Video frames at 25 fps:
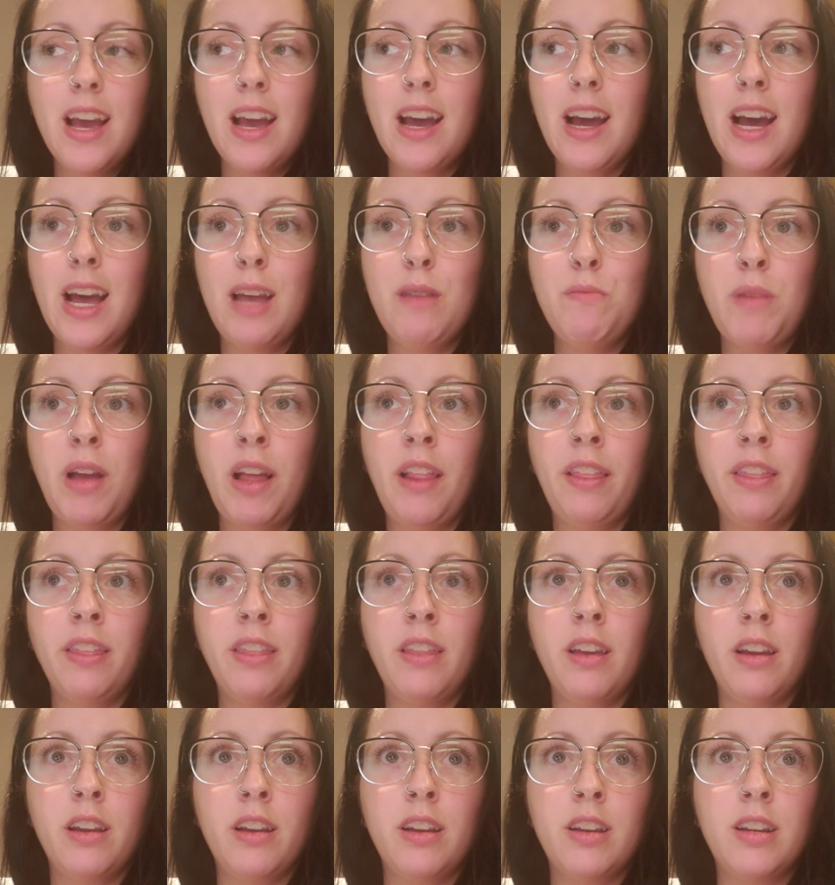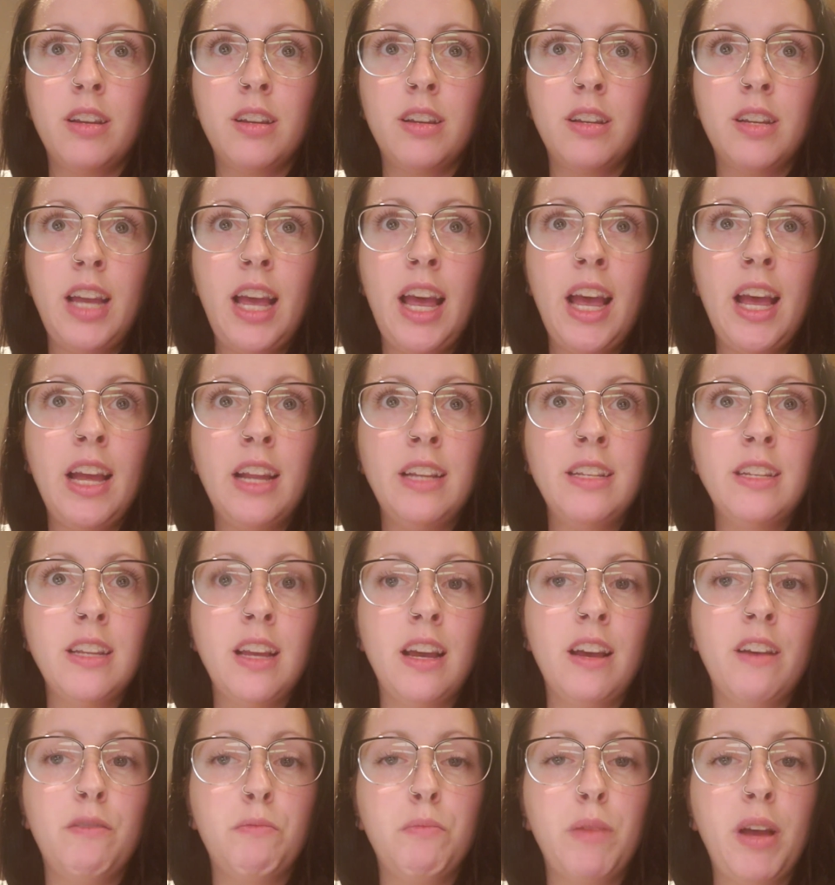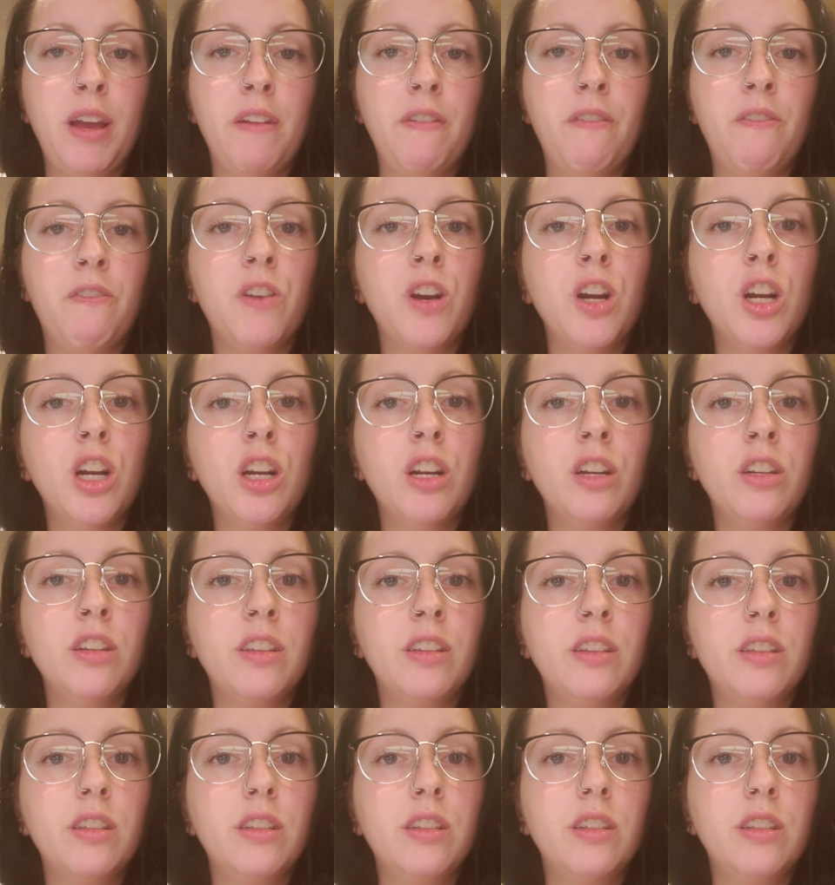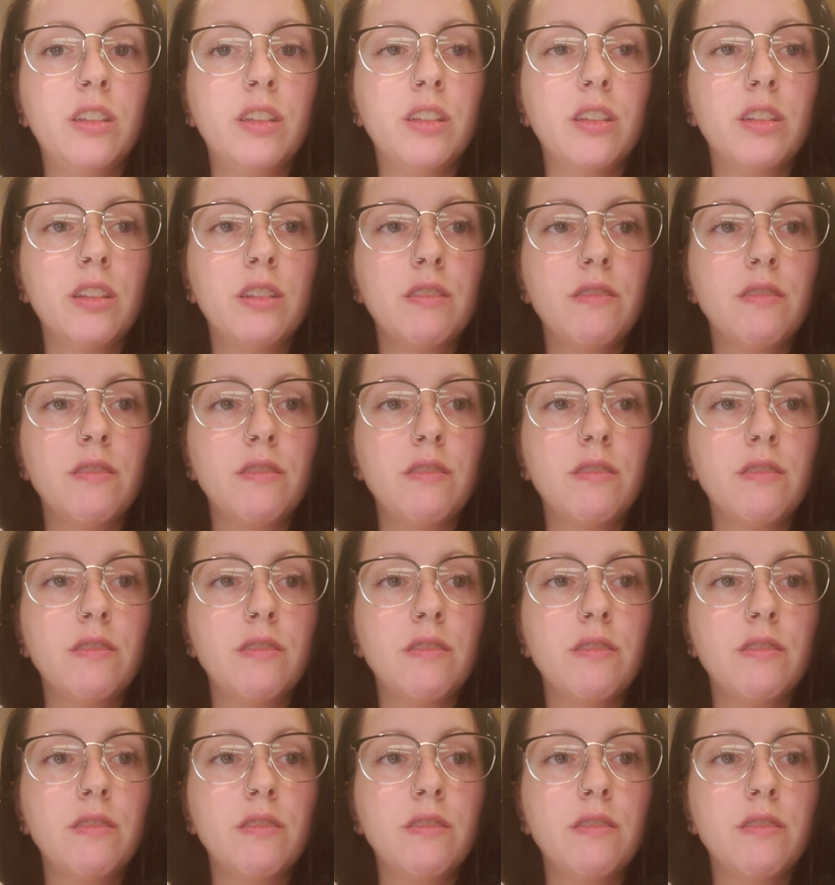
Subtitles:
I'm at the end of my first